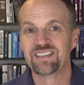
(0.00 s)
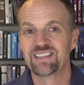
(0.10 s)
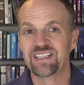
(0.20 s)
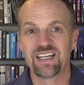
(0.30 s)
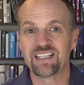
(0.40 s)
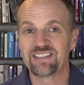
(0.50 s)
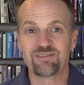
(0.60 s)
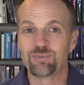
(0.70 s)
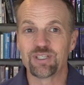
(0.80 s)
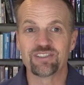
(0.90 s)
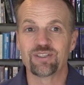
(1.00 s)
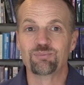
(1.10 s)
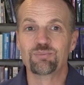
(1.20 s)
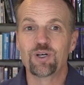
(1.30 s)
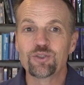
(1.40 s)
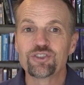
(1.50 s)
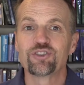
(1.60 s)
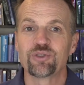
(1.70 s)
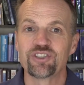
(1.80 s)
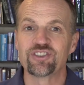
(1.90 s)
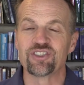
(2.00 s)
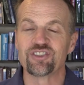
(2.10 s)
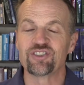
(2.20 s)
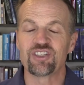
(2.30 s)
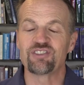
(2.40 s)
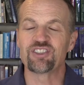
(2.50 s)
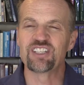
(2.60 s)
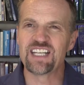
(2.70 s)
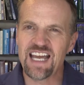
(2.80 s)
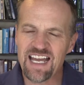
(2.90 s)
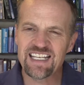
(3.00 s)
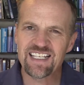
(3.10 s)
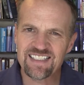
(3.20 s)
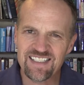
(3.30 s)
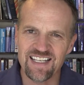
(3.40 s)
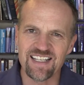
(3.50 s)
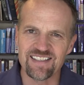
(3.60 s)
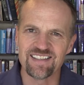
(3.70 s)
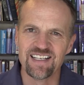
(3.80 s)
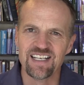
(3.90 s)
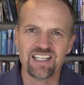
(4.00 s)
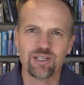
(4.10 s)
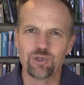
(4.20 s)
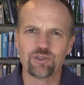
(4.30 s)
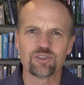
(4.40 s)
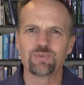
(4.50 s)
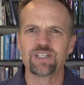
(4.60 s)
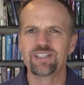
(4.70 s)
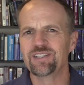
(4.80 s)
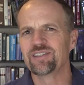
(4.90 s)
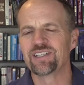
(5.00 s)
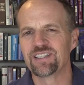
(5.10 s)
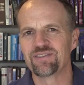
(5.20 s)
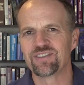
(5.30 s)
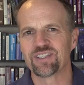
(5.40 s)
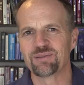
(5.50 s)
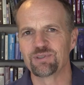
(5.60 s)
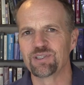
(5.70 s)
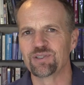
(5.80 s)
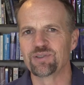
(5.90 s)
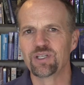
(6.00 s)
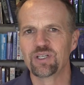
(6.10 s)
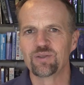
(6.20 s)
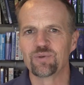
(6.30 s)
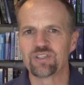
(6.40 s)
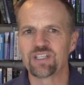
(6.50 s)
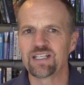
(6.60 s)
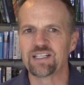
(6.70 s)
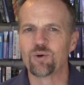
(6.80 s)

That's everybody's. Most Christians just have this nagging sense that we don't spend nearly enough time alone with God.